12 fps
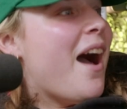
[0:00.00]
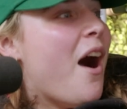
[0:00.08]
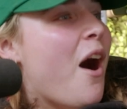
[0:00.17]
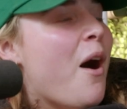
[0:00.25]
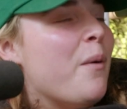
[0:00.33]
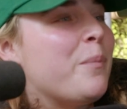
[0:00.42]

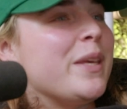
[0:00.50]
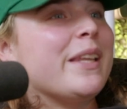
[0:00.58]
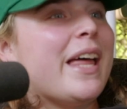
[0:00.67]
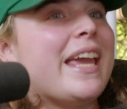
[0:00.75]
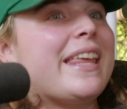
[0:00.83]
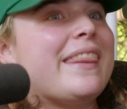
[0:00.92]
I'll be
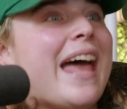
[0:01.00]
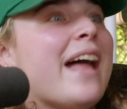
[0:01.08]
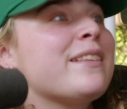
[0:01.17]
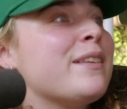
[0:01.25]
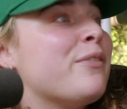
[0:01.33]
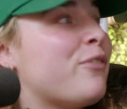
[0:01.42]
like,
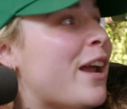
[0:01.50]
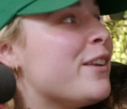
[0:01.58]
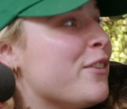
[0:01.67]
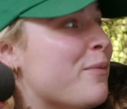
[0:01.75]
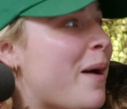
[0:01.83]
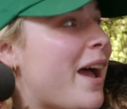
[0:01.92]
that's a friend
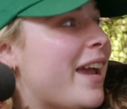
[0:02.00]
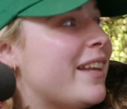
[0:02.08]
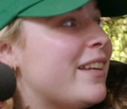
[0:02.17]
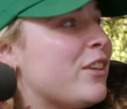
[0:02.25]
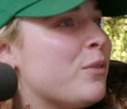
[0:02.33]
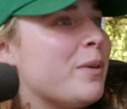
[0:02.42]
of mine. And
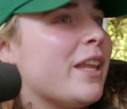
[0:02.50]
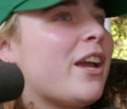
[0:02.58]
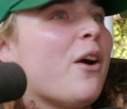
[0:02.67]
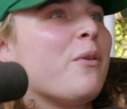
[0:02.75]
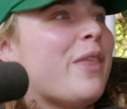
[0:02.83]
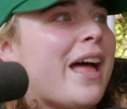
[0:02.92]
mm-hmm. you'll be mm-hmm. like,
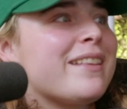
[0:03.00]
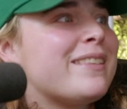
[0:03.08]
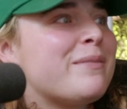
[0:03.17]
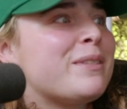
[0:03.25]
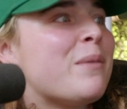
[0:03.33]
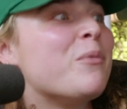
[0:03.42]
oh,
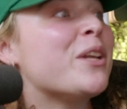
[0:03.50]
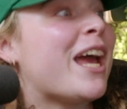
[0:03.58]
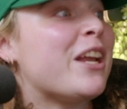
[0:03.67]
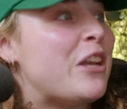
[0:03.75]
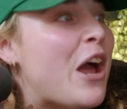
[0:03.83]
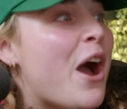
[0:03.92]
that's someone I
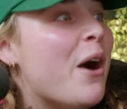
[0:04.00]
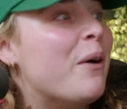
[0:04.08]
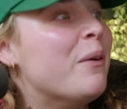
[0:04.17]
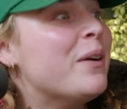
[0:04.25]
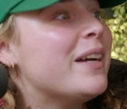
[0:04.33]
know.